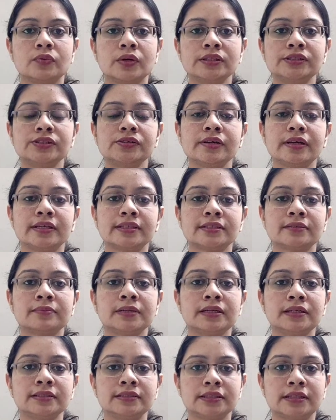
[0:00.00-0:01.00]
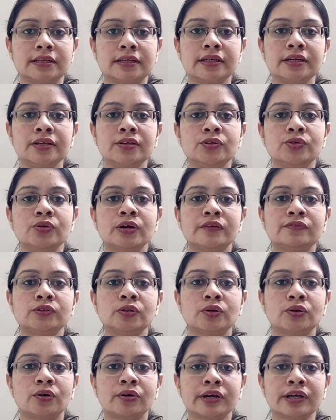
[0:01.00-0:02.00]
Once your X M L is ready, you have
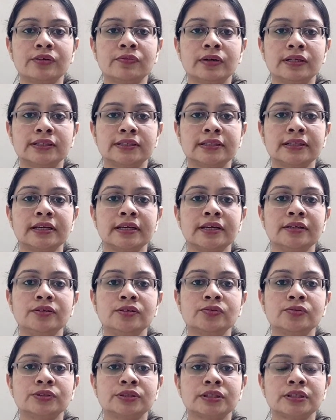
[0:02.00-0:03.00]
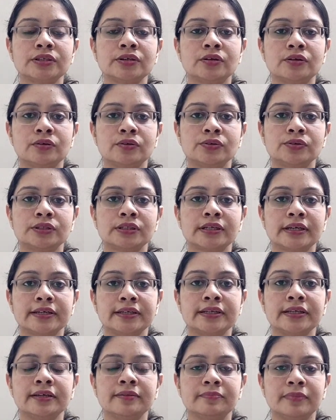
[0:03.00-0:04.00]
to log in once again using your user
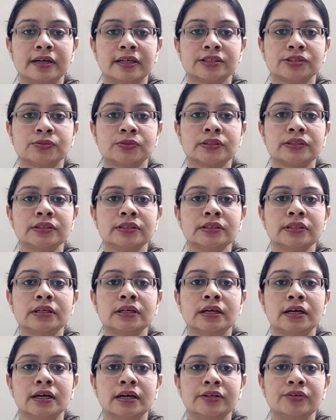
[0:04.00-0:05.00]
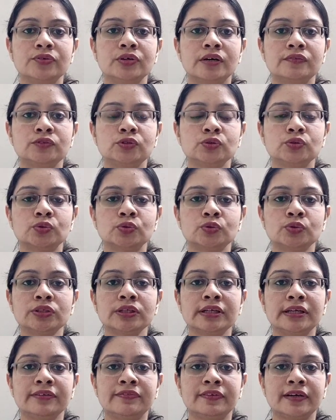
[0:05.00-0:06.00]
I D and password, and you have to go to
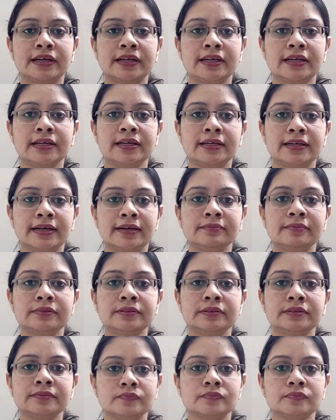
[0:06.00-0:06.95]
the e-filing tab,